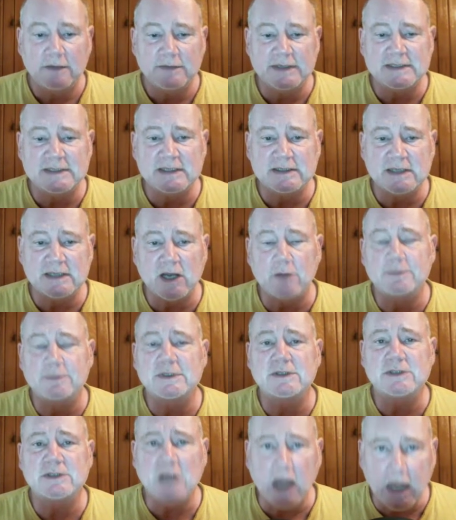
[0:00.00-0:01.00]
This has
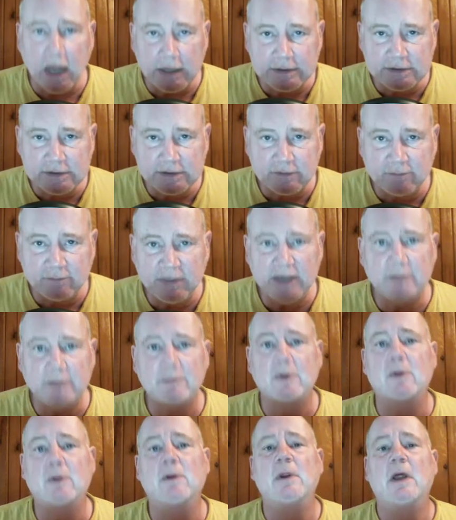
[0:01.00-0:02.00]
helped tons of
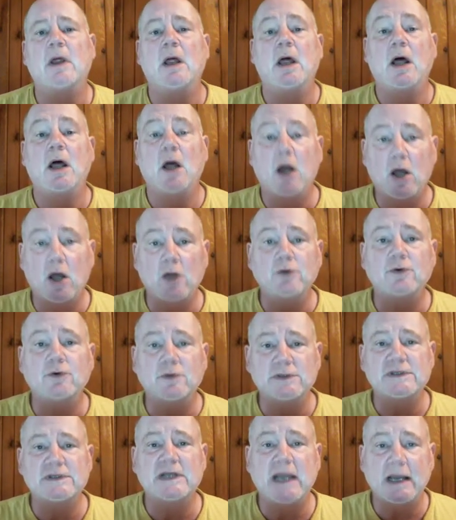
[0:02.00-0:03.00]
people
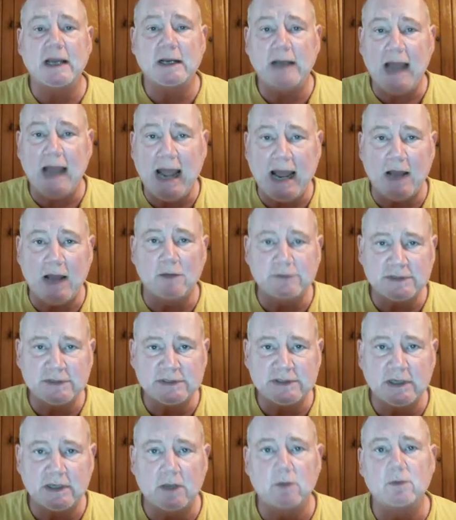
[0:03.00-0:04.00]
understand how to
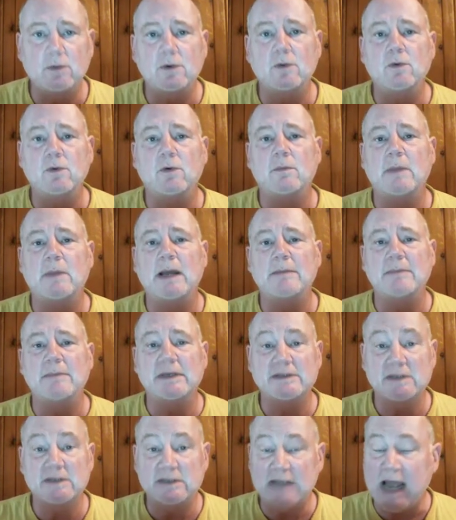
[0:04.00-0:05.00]
sell Google My
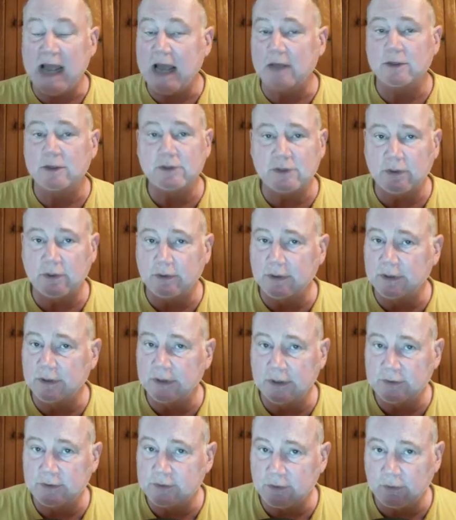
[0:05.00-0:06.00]
Business, how to turn it
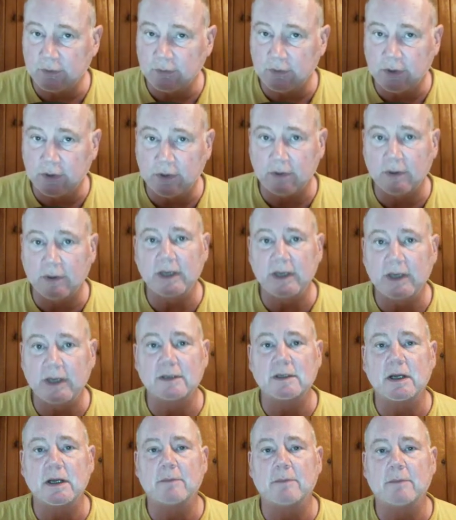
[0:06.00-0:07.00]
into a recurring
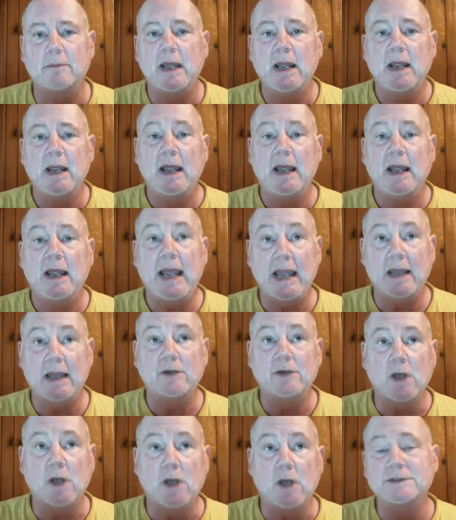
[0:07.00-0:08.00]
income,
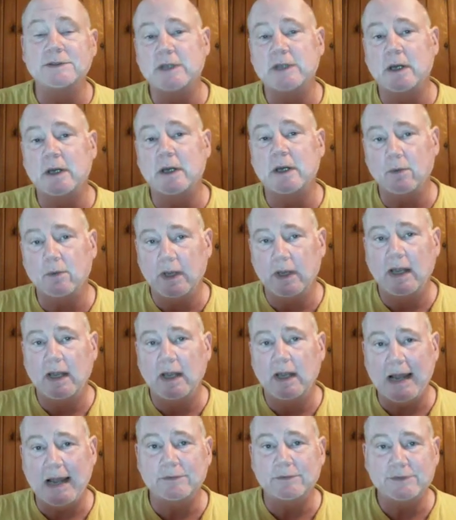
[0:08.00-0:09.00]
and also
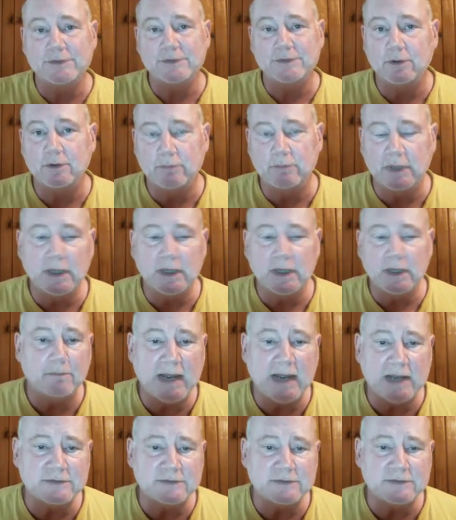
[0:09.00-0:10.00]
how to become
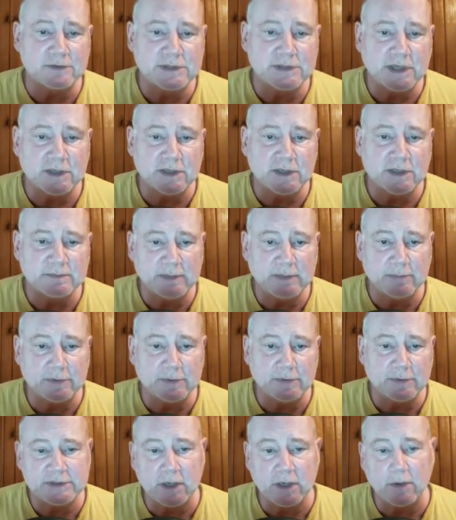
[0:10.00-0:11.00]
master salespeople.
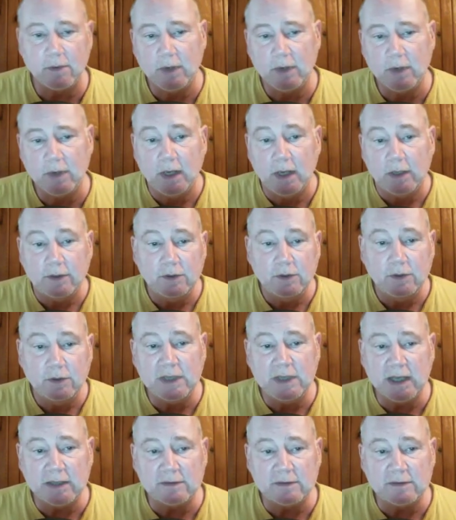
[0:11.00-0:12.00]
So you
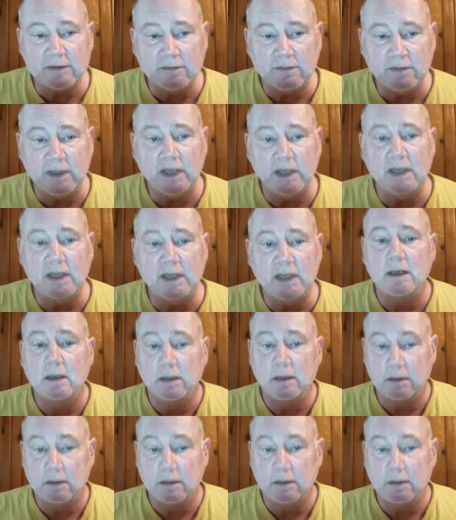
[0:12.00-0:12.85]
get the